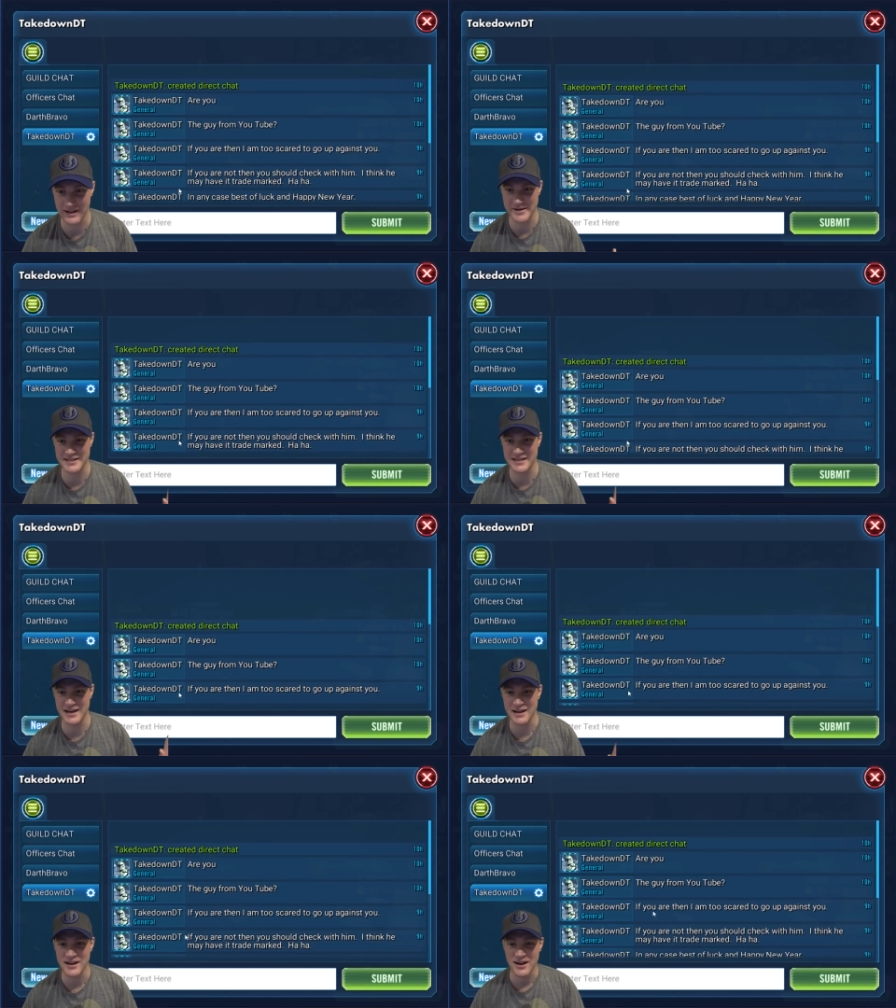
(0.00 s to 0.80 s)
Um, he
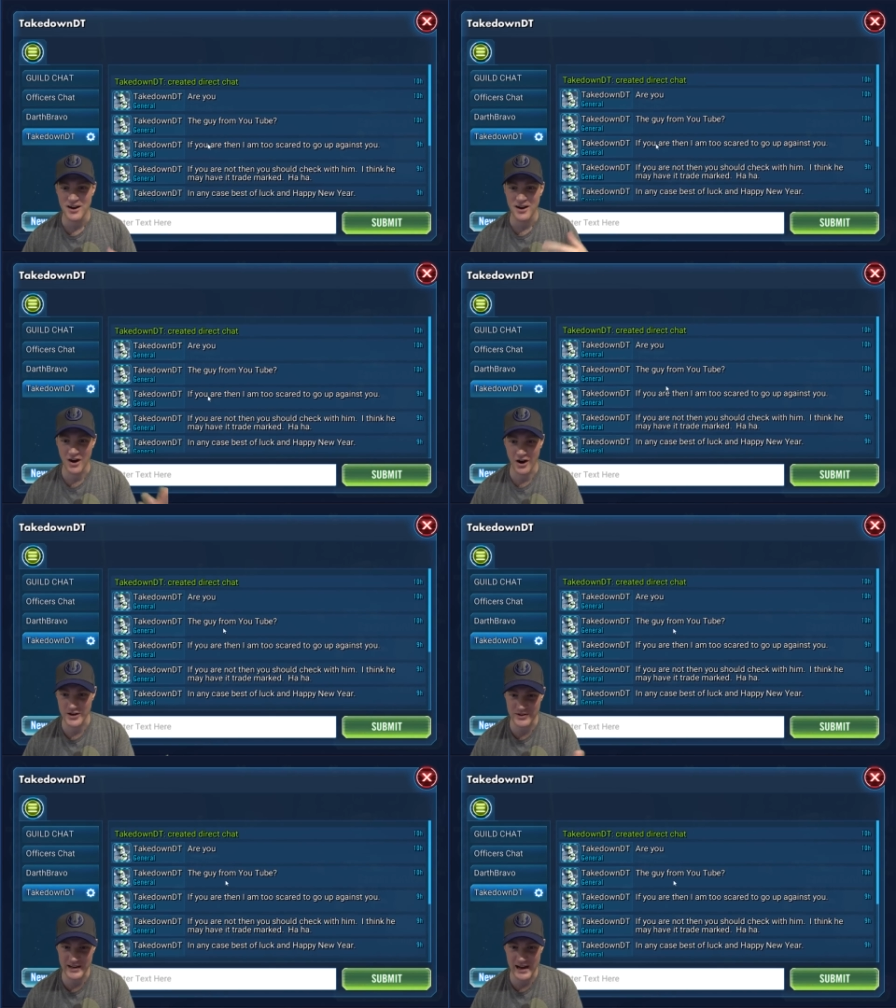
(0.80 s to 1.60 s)
said, are
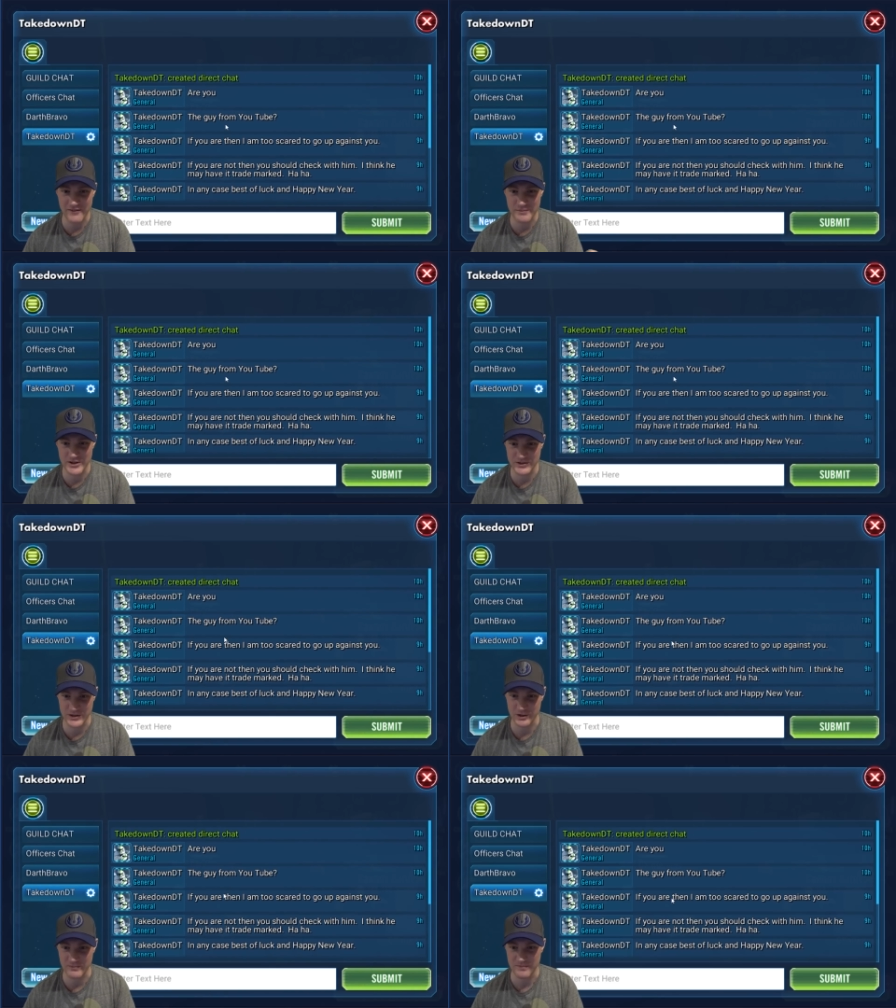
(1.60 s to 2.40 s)
you the guy from
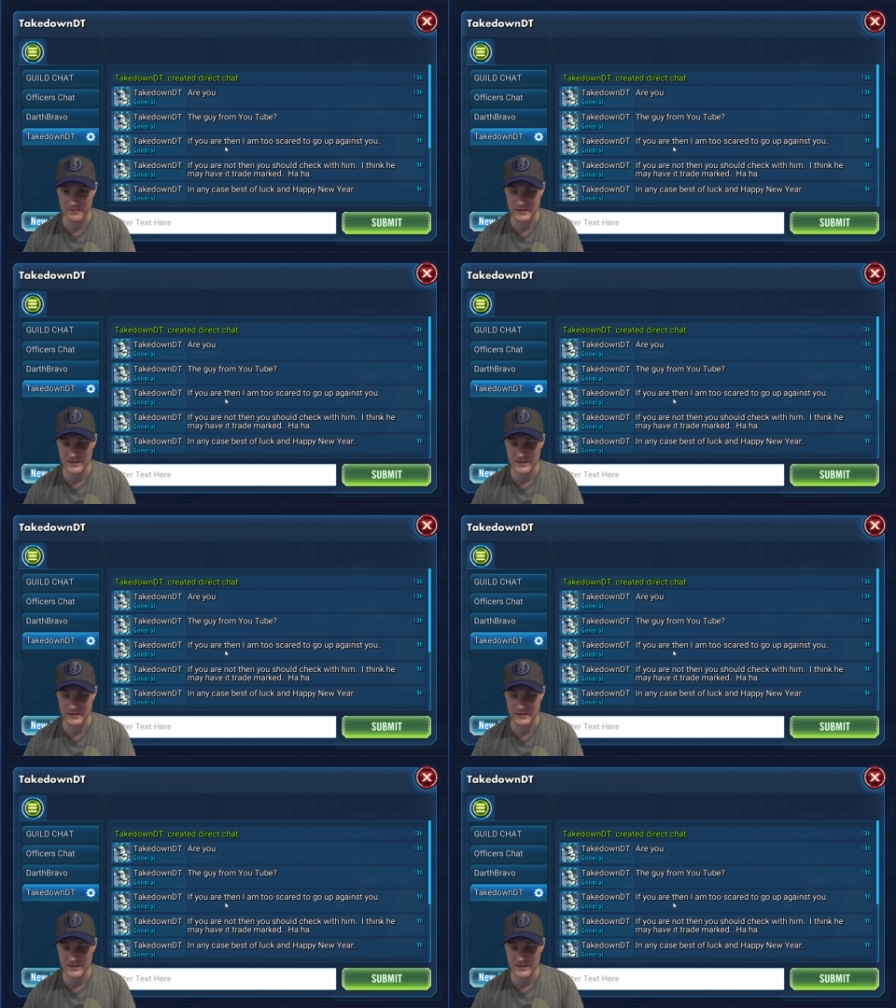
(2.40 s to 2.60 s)
YouTube?